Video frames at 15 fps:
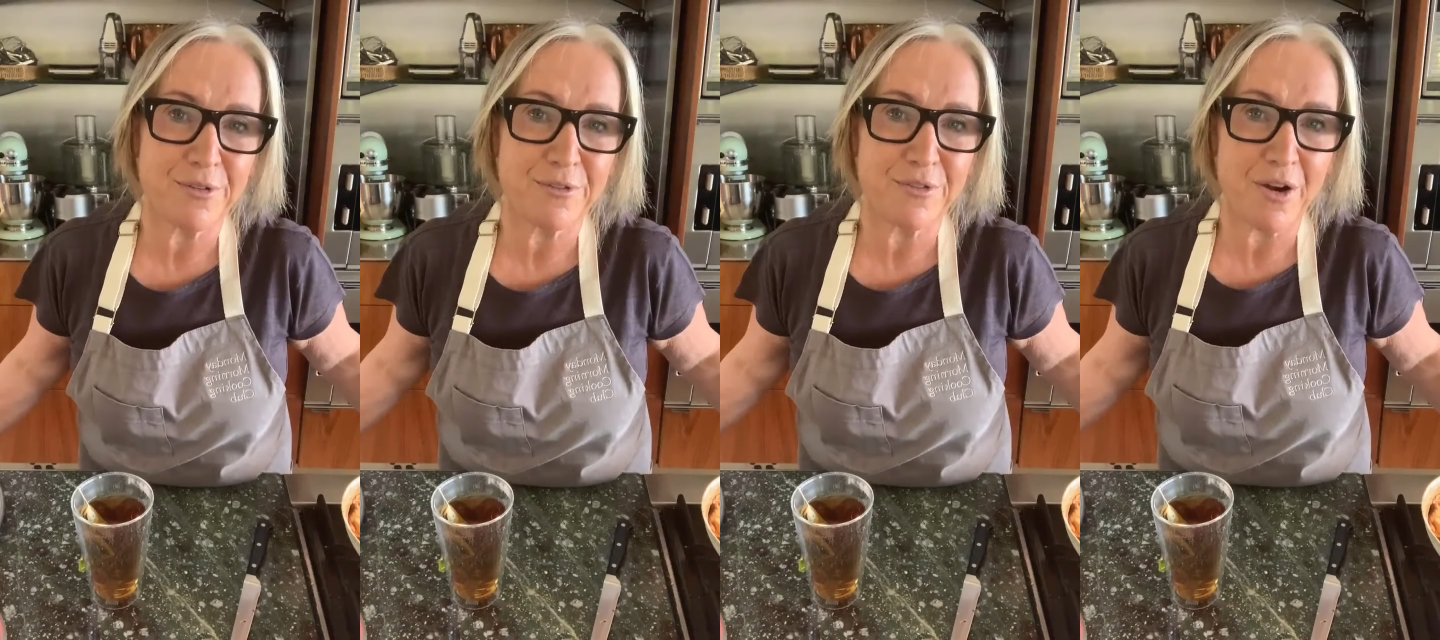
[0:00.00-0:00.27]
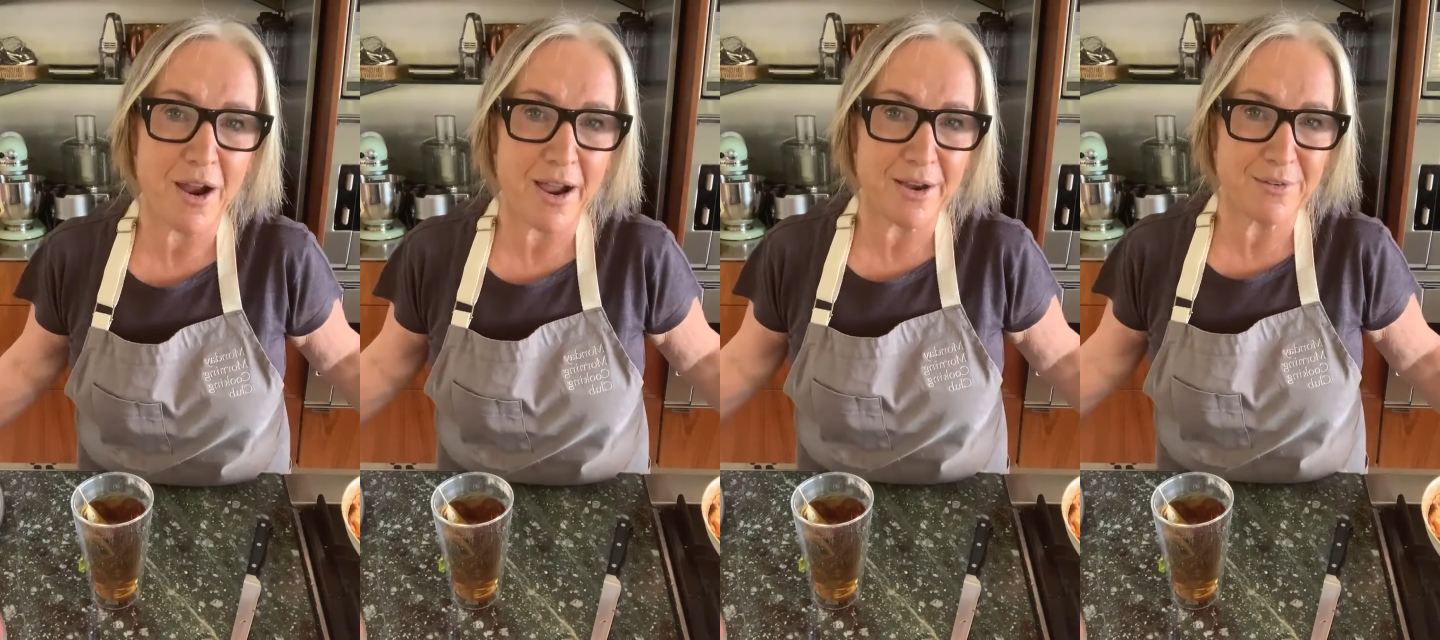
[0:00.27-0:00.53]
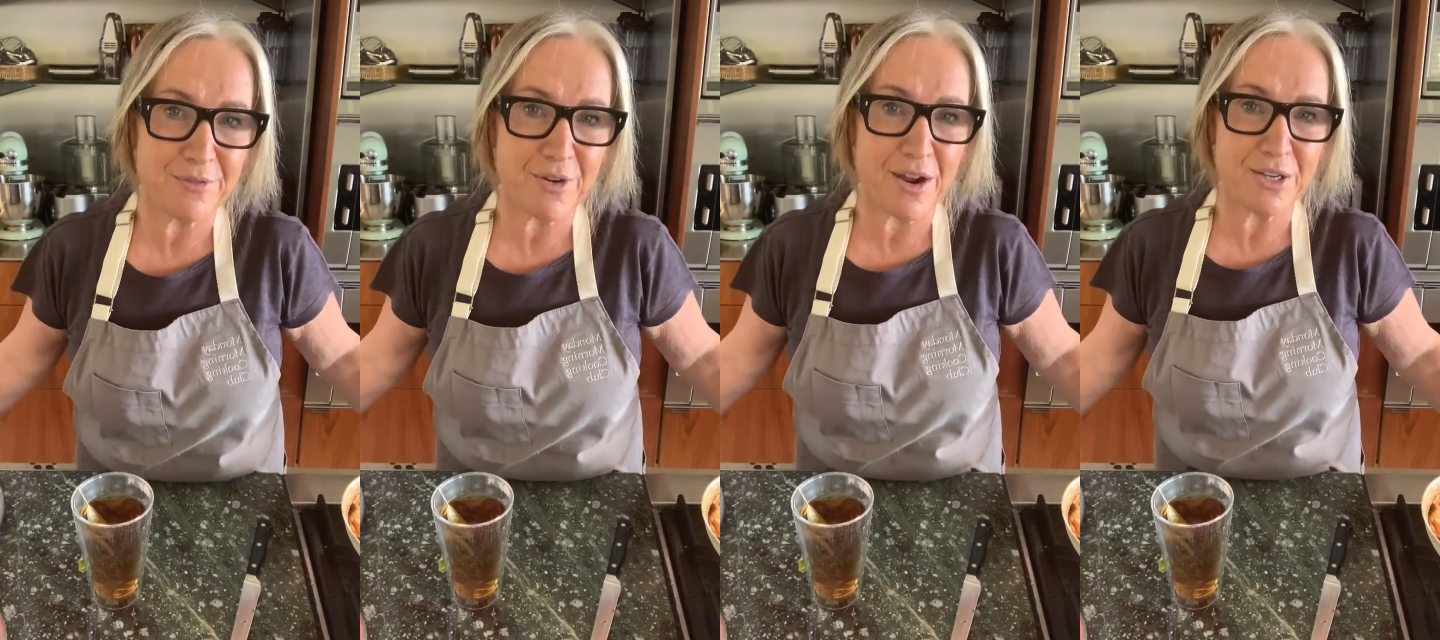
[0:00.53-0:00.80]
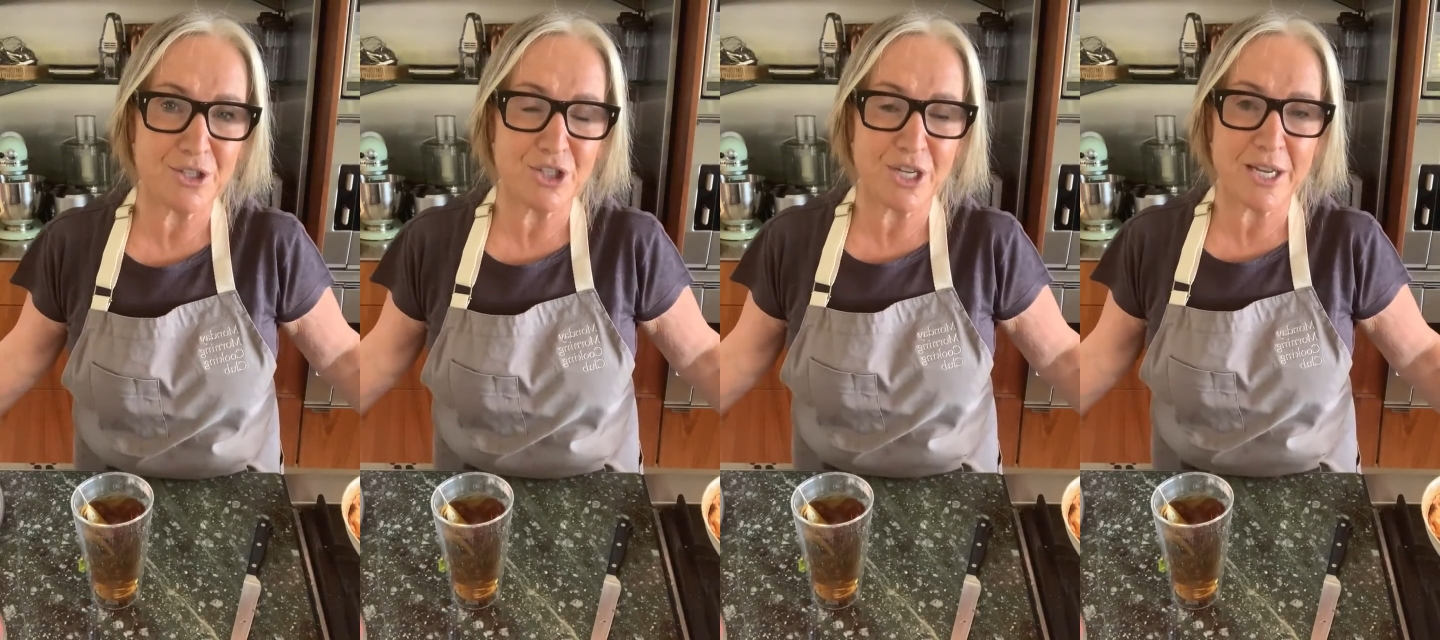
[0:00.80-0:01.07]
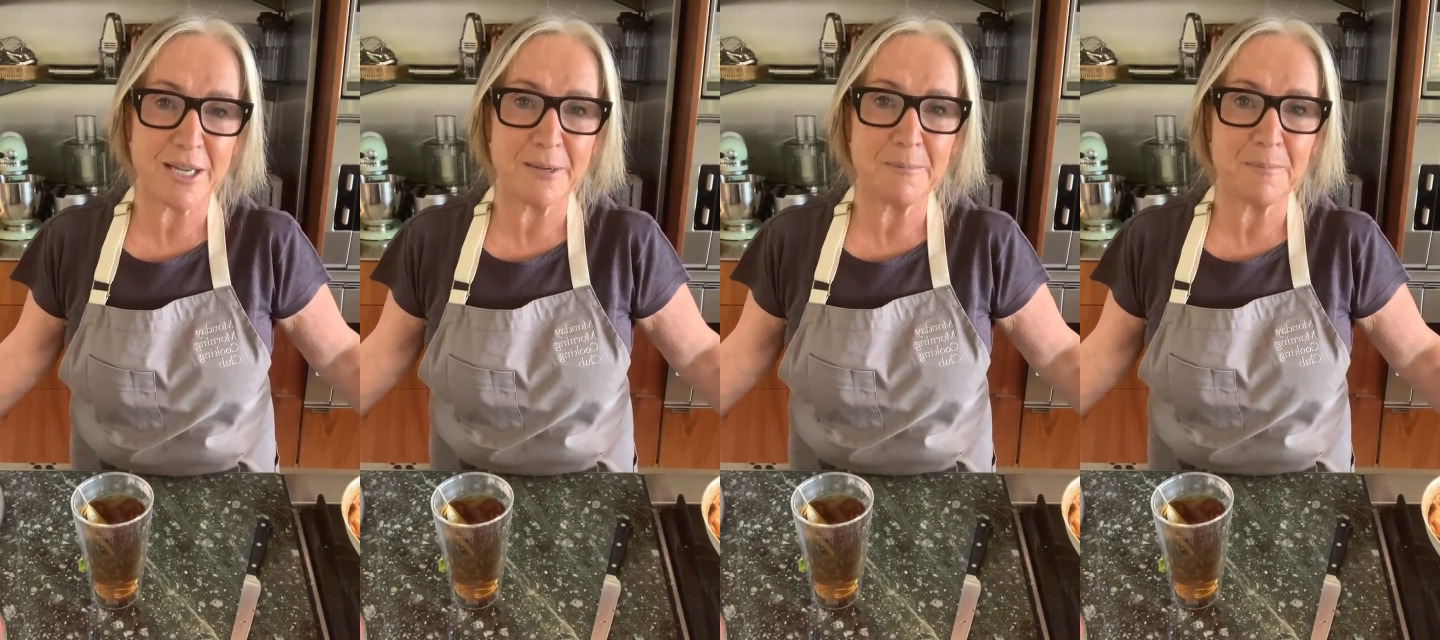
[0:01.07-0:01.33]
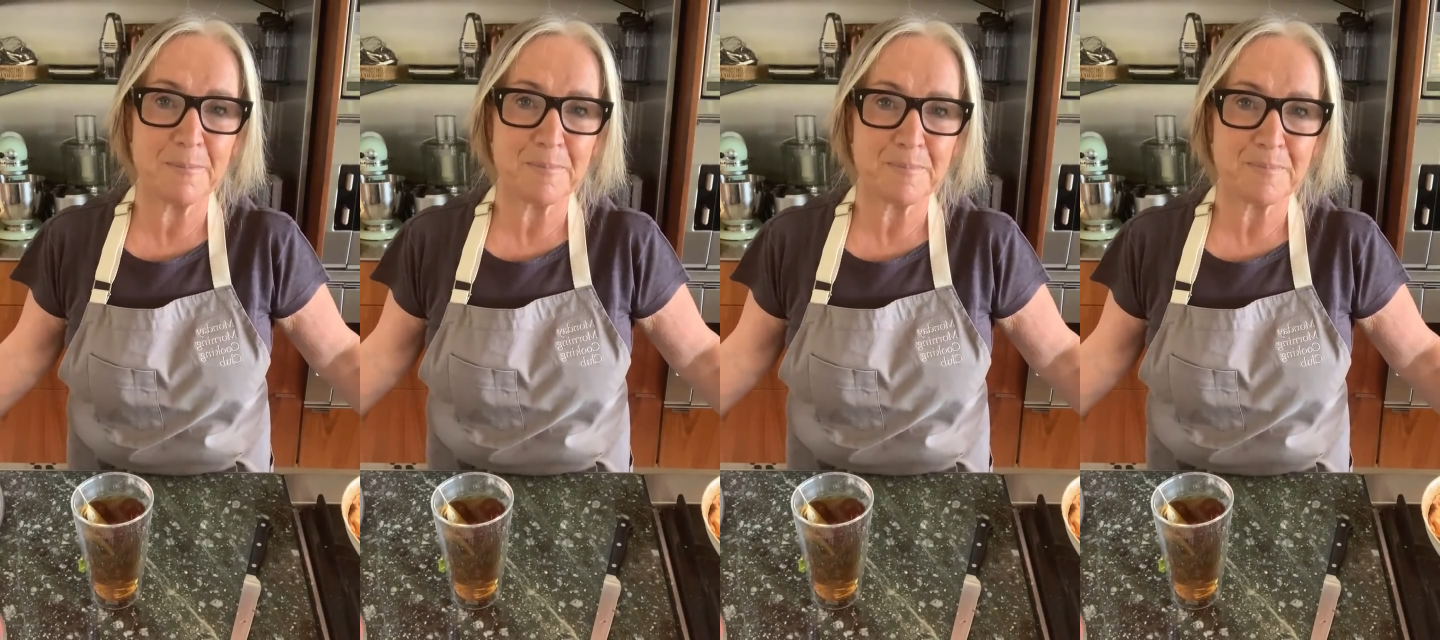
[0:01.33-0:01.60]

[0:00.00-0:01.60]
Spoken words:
fried chicken.